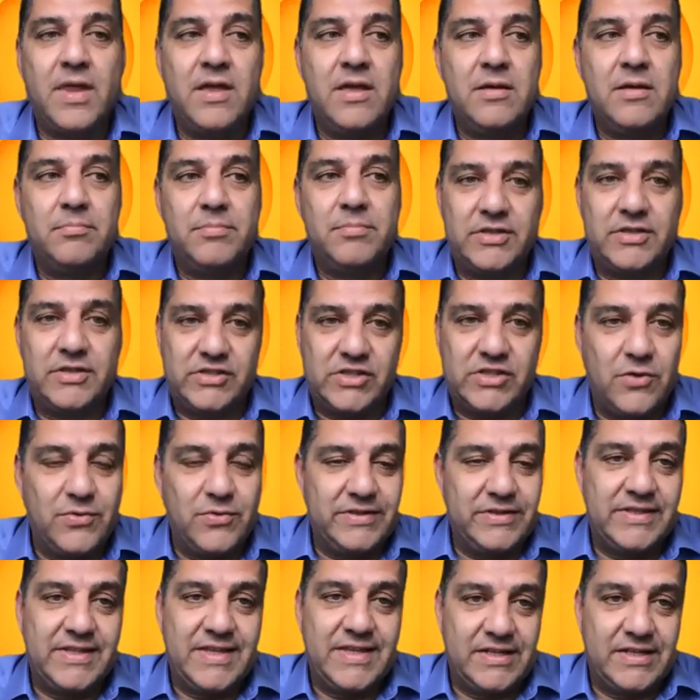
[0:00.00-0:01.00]
but so
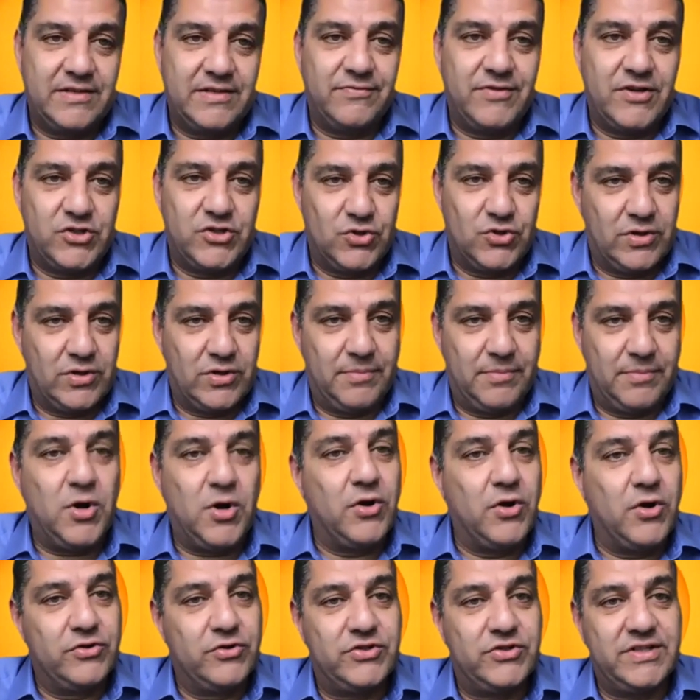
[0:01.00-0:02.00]
is hmm. the individual
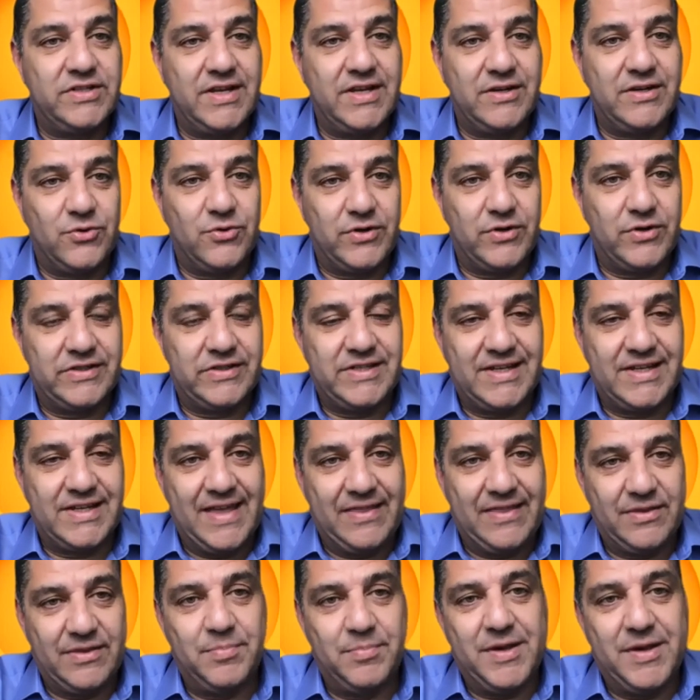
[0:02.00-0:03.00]
approach in order to
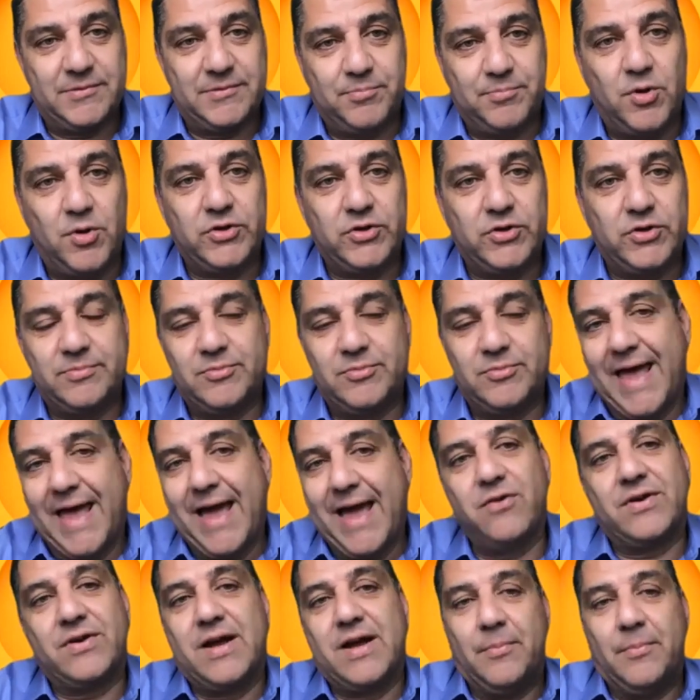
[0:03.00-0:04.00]
get the best possible yeah.
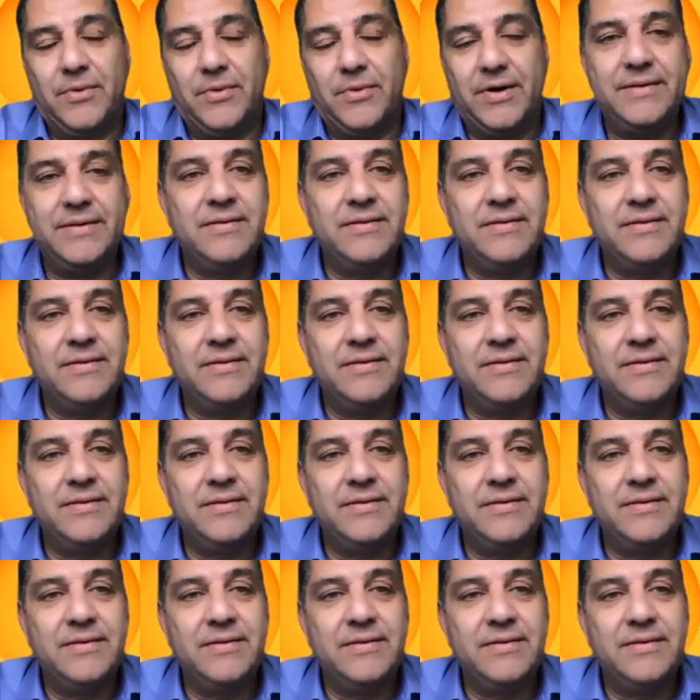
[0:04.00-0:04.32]
outcome, right?